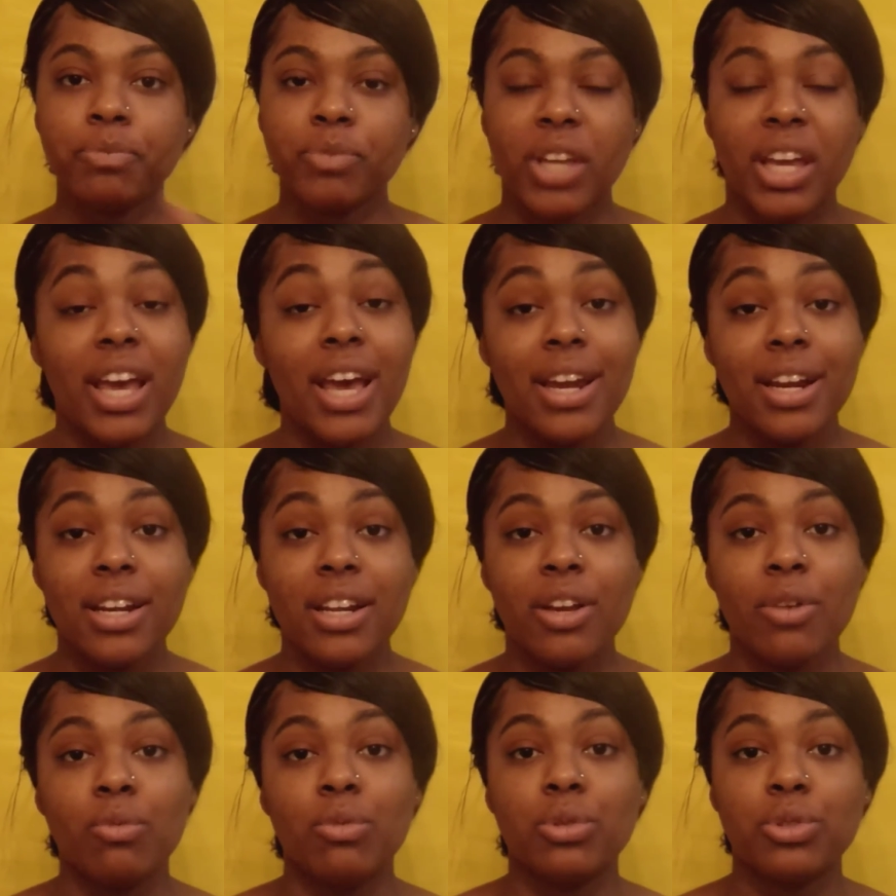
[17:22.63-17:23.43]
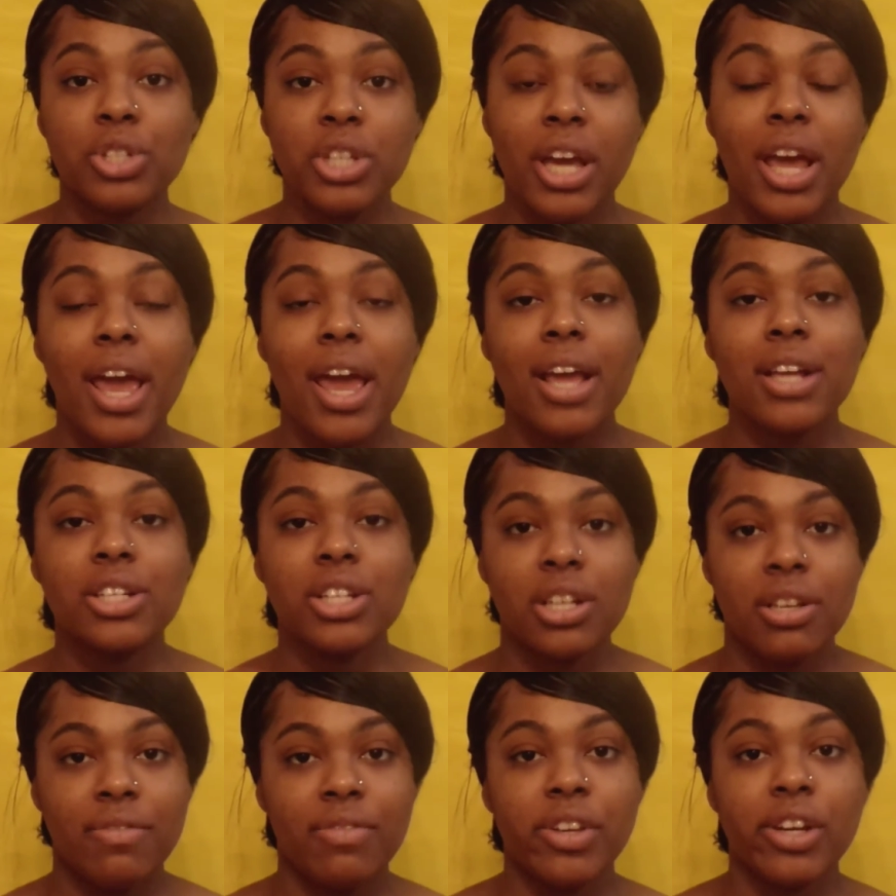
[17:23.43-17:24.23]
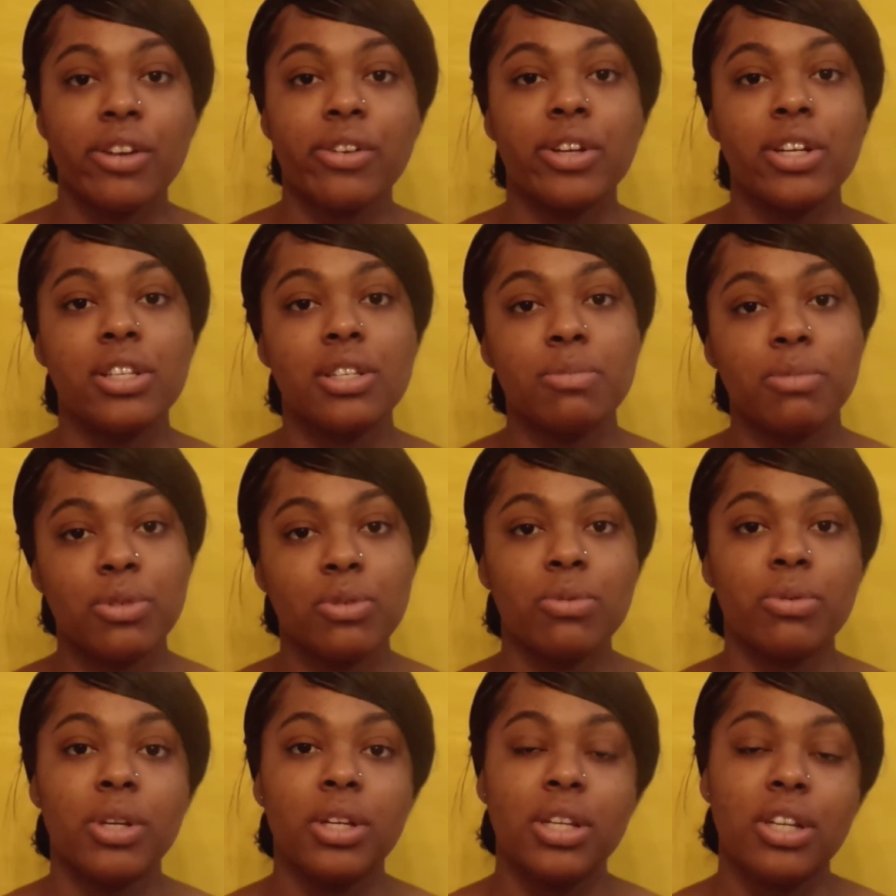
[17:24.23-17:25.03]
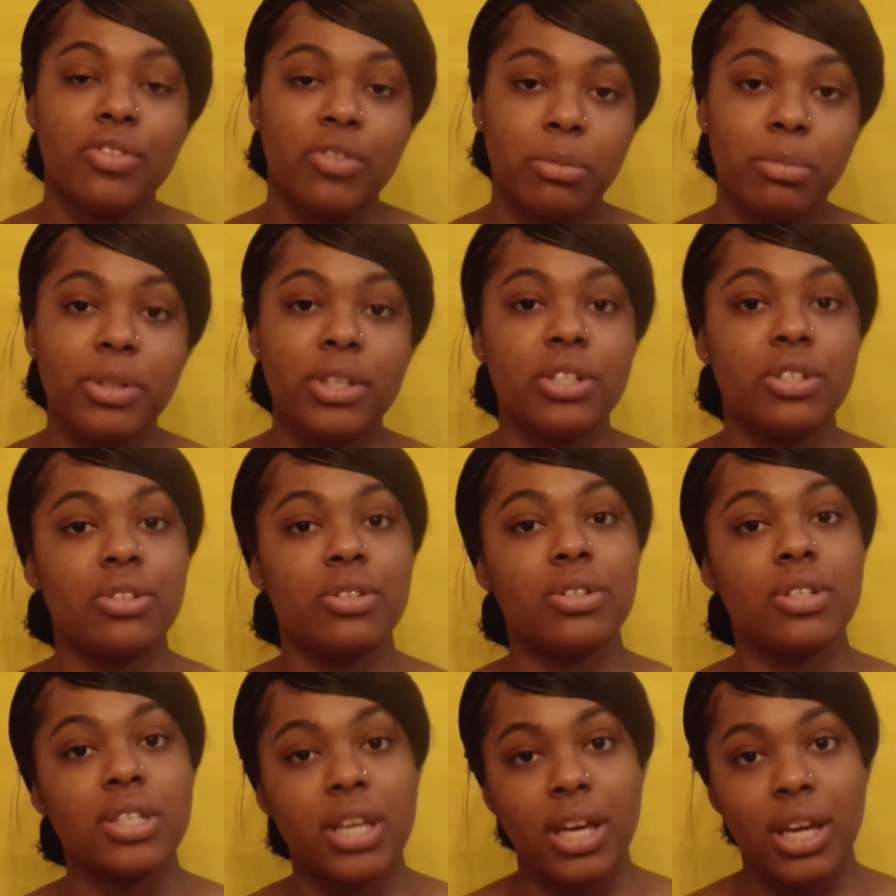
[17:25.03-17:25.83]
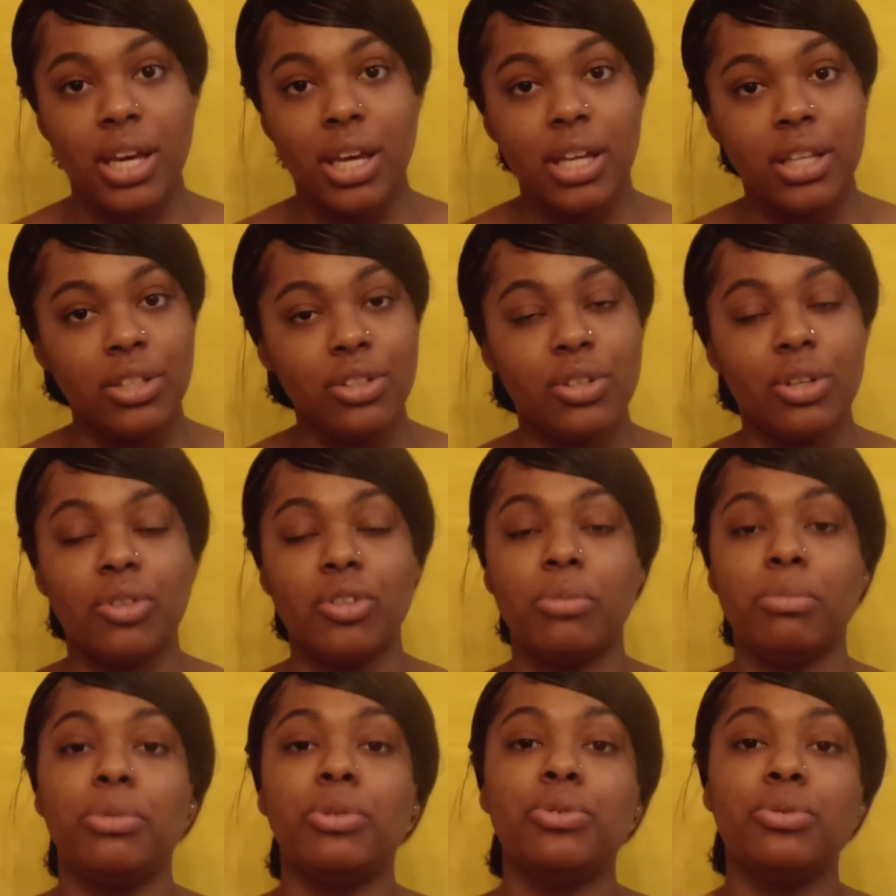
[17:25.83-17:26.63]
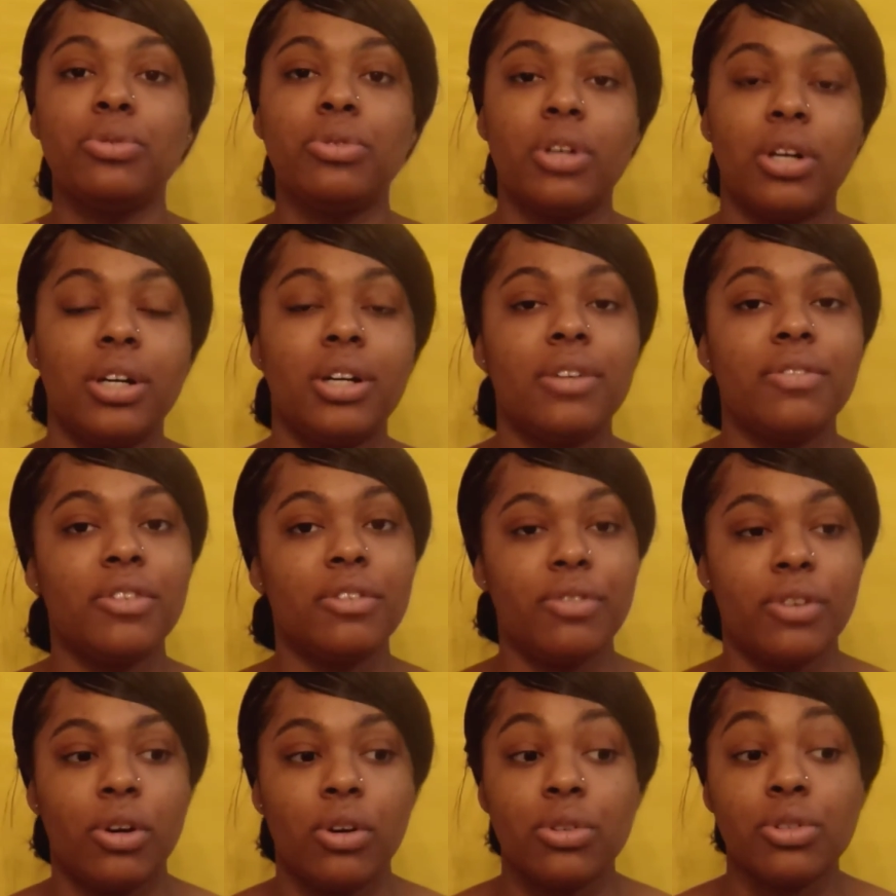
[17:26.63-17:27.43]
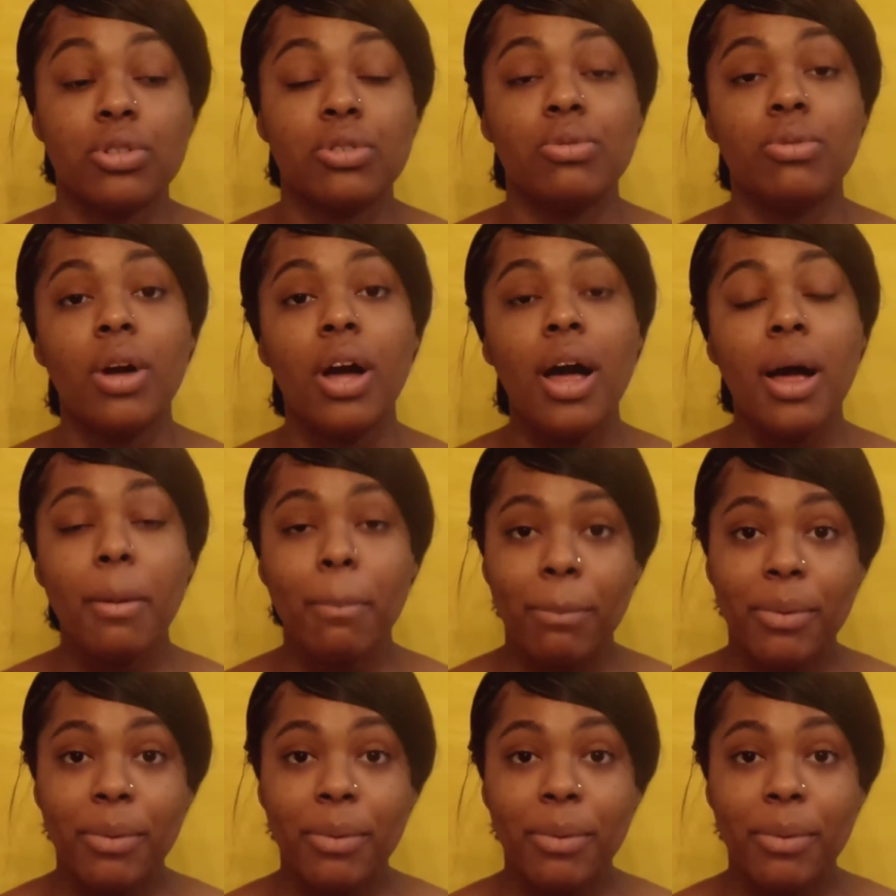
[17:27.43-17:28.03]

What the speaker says: editing will change, and it varies between different pictures and, you know, the mood of the photo shoot.